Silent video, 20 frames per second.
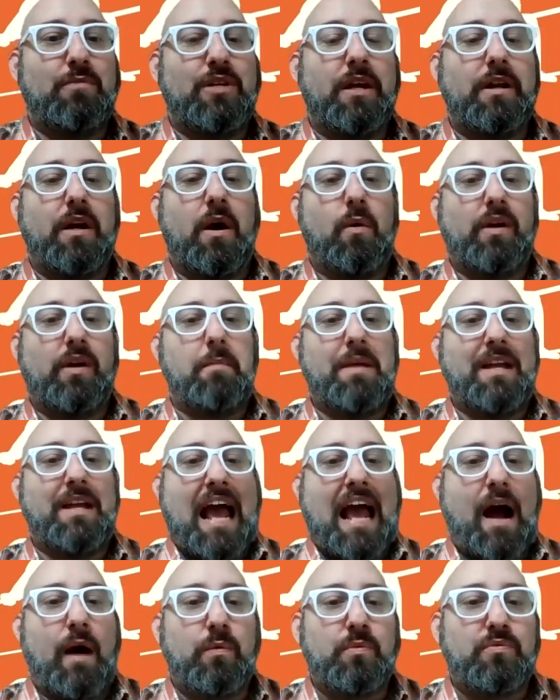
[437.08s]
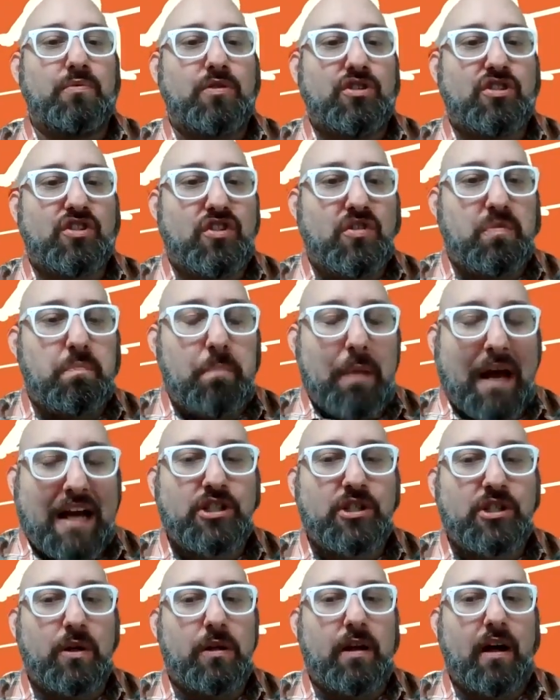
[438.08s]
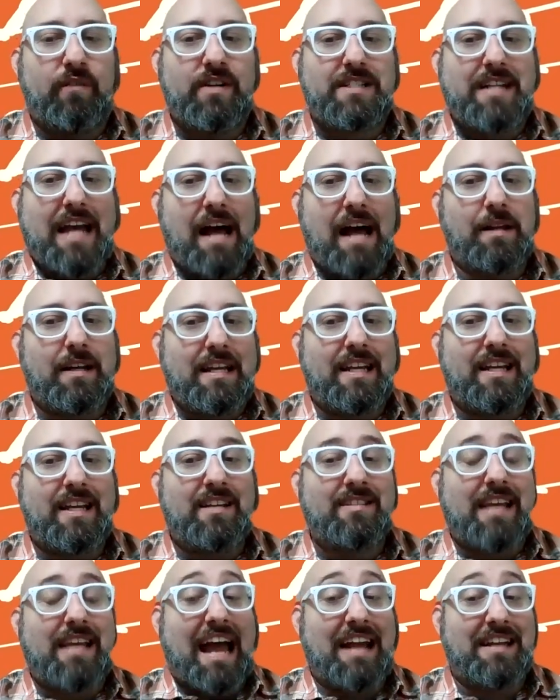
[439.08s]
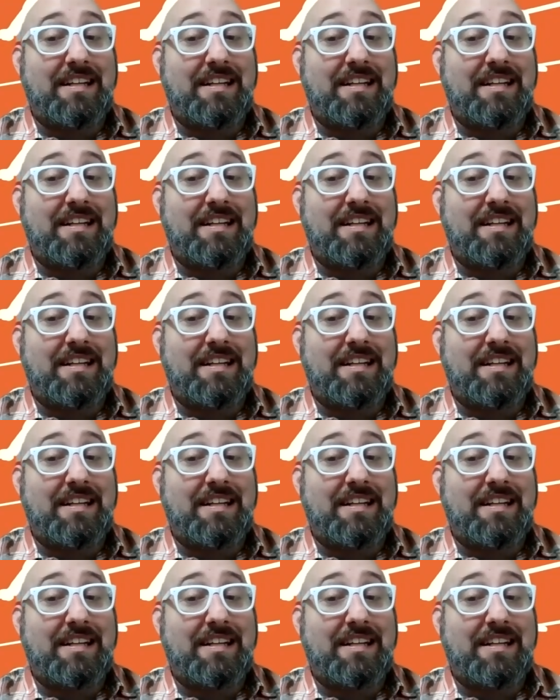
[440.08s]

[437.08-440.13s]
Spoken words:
You know what I mean? How special of a talent he is,